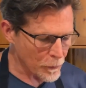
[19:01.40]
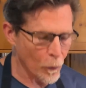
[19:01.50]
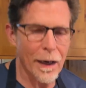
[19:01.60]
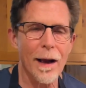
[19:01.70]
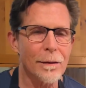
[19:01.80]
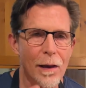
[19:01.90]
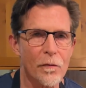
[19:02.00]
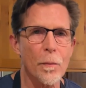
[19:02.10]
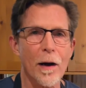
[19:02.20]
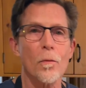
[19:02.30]
What I
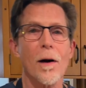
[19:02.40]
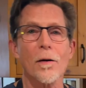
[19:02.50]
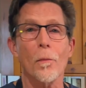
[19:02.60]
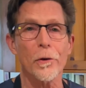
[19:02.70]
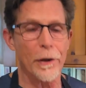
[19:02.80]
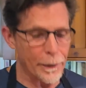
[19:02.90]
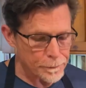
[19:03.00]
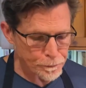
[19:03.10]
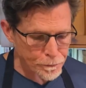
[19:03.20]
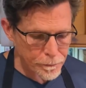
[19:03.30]
love about guacamole
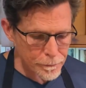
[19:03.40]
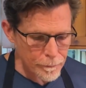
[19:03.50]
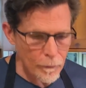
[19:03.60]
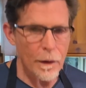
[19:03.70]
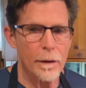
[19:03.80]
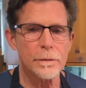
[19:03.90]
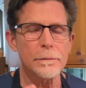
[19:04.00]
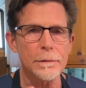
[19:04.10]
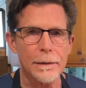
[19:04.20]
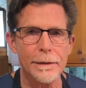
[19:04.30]

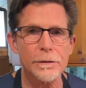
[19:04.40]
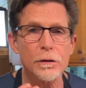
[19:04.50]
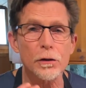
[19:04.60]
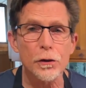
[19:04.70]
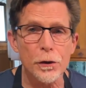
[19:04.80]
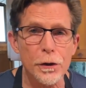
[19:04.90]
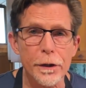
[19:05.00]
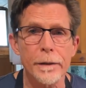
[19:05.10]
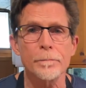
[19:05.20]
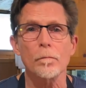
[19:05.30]
is
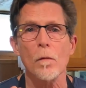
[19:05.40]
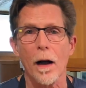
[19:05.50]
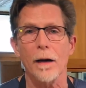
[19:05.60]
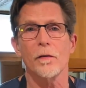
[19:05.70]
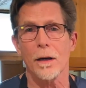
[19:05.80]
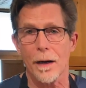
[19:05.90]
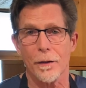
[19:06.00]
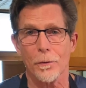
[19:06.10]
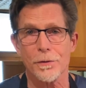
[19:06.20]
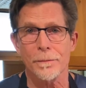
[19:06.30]
good
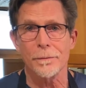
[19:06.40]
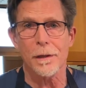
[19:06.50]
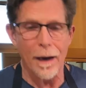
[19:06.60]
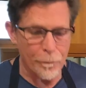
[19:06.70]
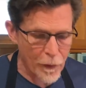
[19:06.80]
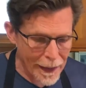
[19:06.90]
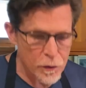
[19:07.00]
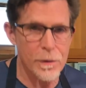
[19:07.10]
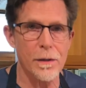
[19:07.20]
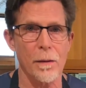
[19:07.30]
avocados, and
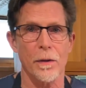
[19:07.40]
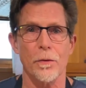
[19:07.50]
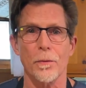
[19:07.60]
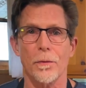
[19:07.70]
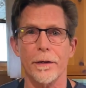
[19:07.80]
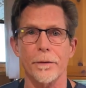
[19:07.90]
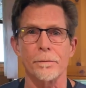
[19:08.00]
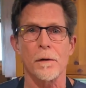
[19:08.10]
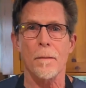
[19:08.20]
that's what's coming through here.